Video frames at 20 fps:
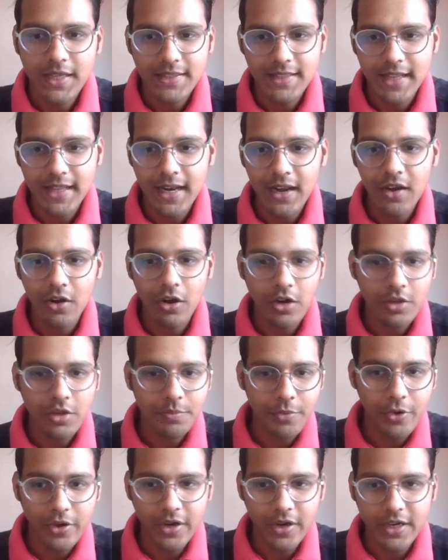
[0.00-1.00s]
There are a lot
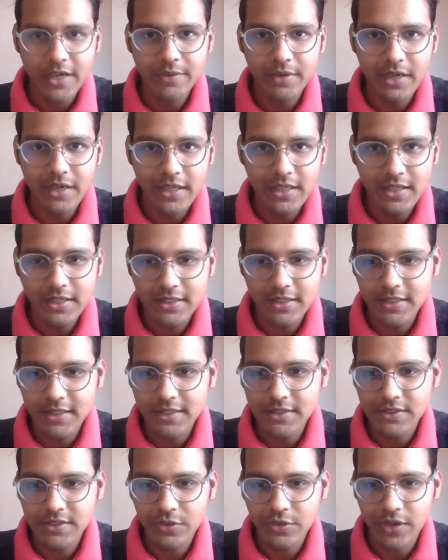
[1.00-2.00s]
of productivity
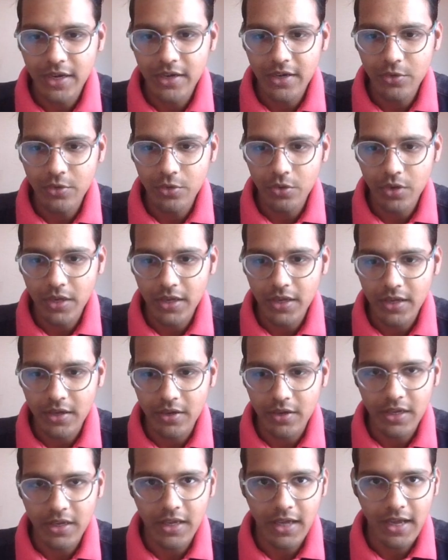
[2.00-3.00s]
things you can do. Okay,
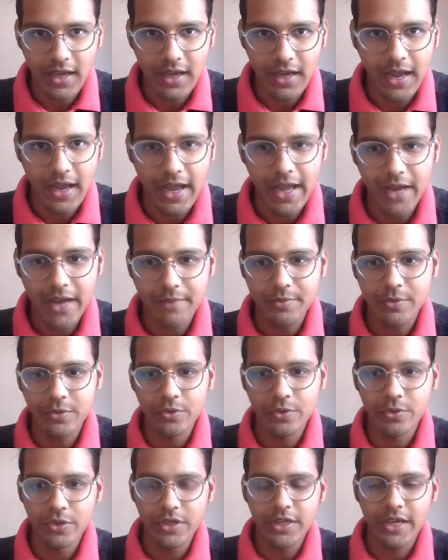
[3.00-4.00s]
okay, I have
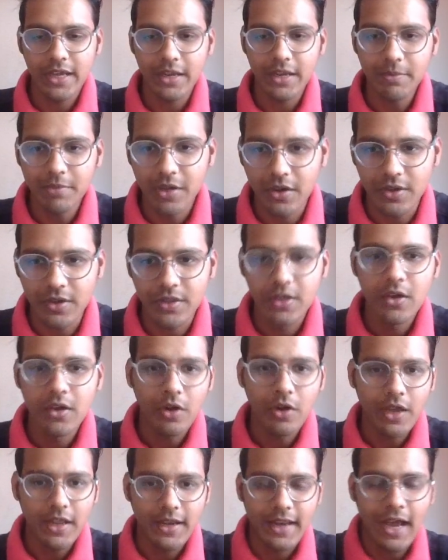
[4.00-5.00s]
to do it again because
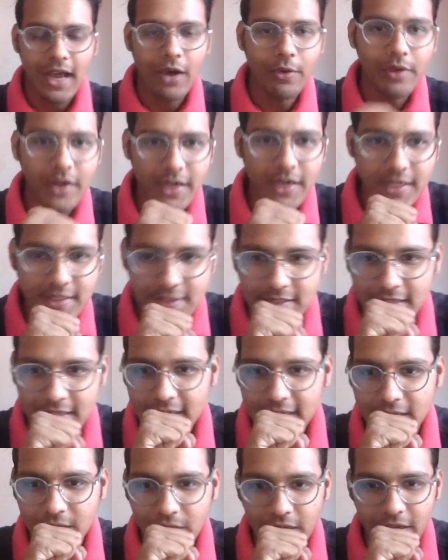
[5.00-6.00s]
okay, now it is
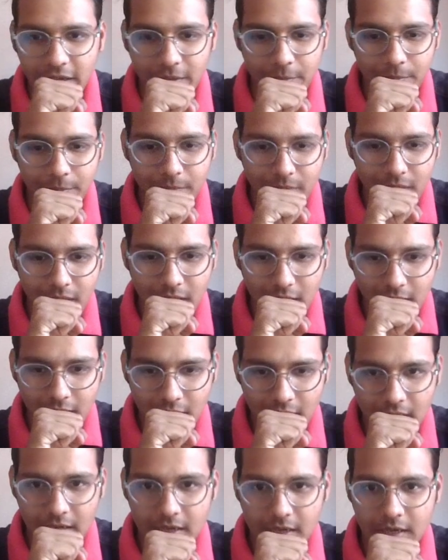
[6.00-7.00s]
thinking. Okay,
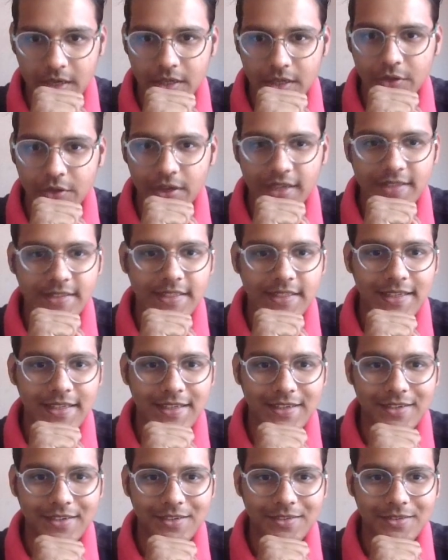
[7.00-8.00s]
you can see
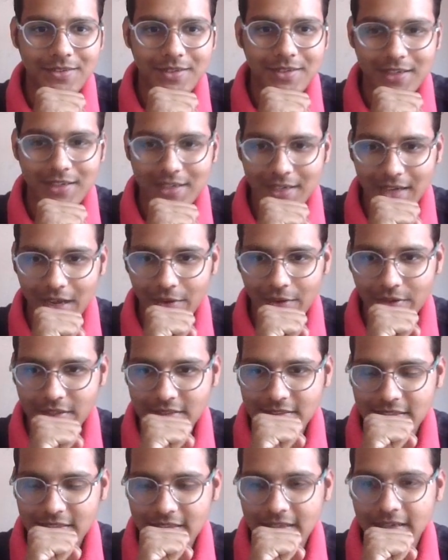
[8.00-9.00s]
here now it
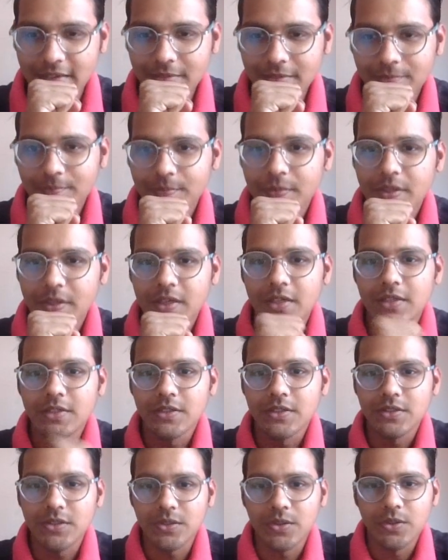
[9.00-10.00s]
is thinking.
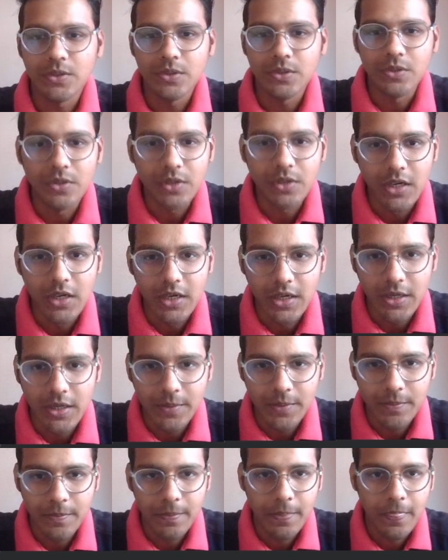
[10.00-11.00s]

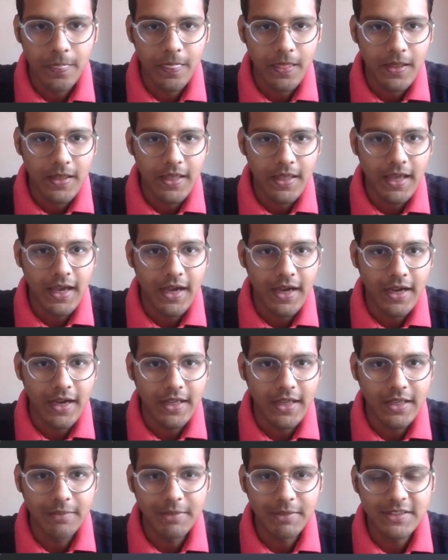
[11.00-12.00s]
So yeah,
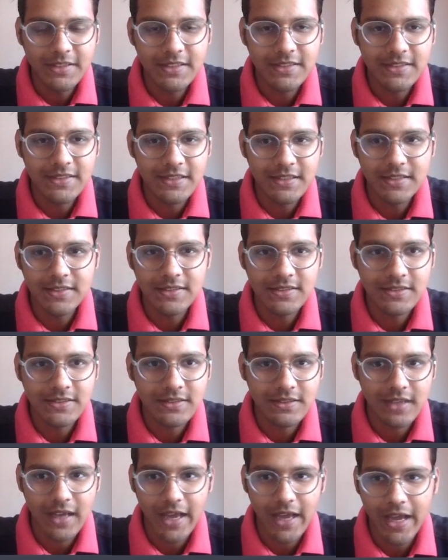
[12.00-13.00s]
image is this.
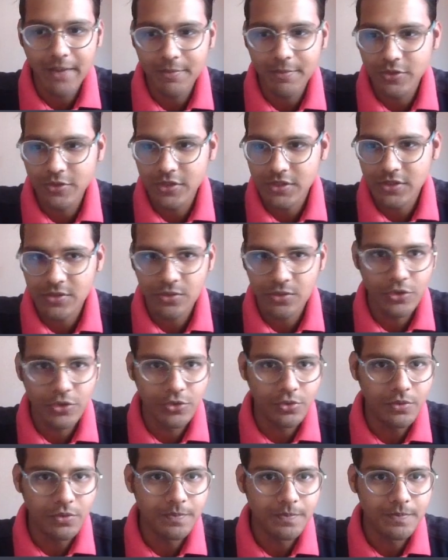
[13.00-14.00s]
I have to just show
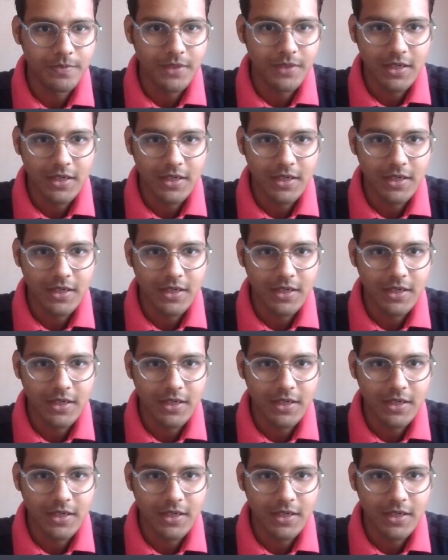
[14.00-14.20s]
you.